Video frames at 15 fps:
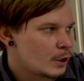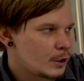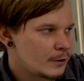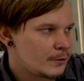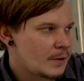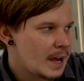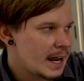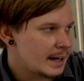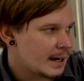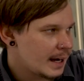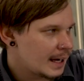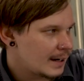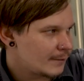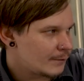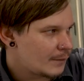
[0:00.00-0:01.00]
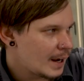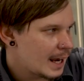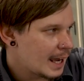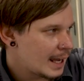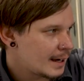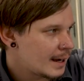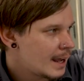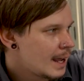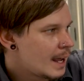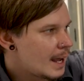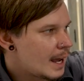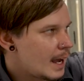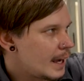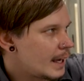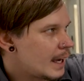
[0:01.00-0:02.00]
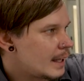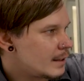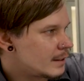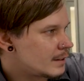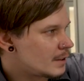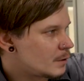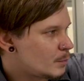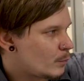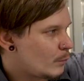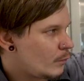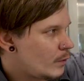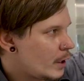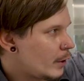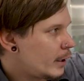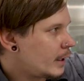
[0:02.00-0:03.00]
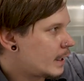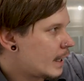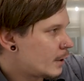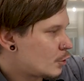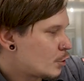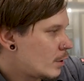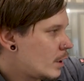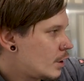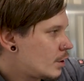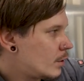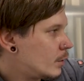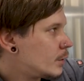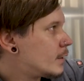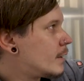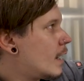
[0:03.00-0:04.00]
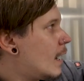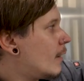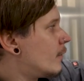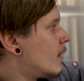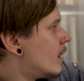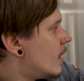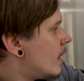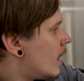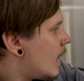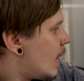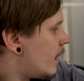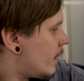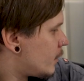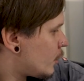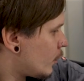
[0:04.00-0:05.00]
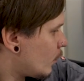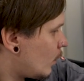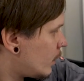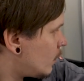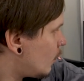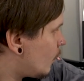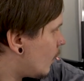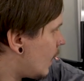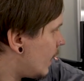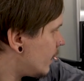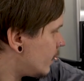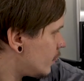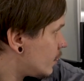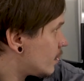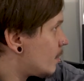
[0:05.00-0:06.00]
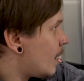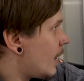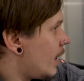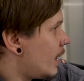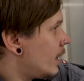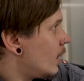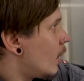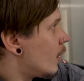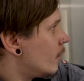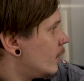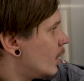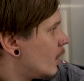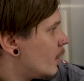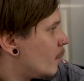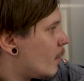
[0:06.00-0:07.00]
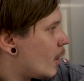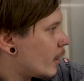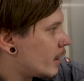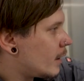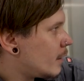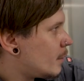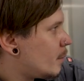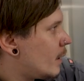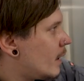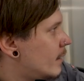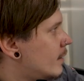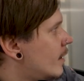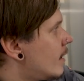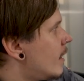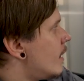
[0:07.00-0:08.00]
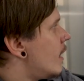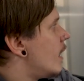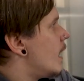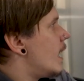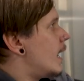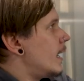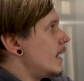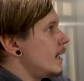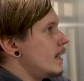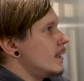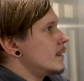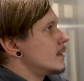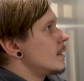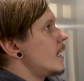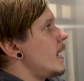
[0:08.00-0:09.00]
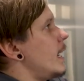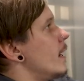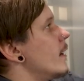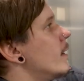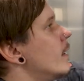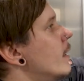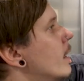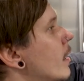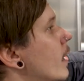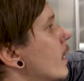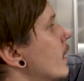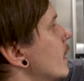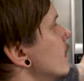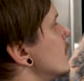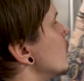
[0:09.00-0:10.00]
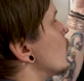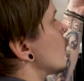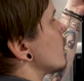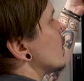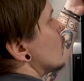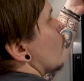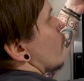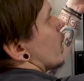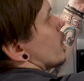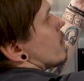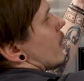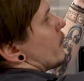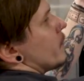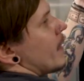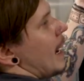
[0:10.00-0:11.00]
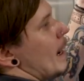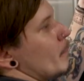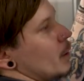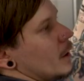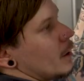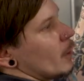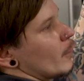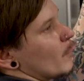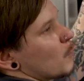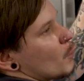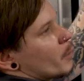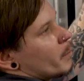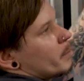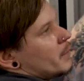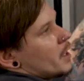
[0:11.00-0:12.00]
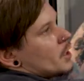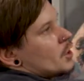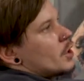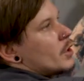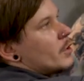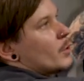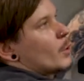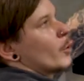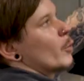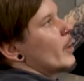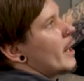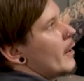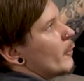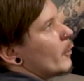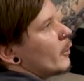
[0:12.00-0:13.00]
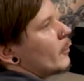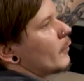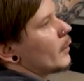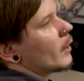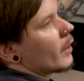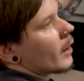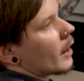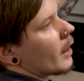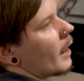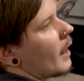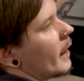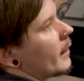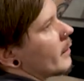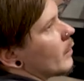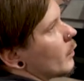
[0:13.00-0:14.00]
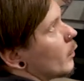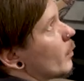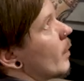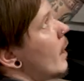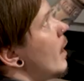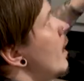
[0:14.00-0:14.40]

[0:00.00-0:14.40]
hood vent and fan. Again, this is very kind of traditional stuff that you're going to find in just about any RV on the market, but it is there. Again, some more storage up top here for dishes or whatever you feel inclined to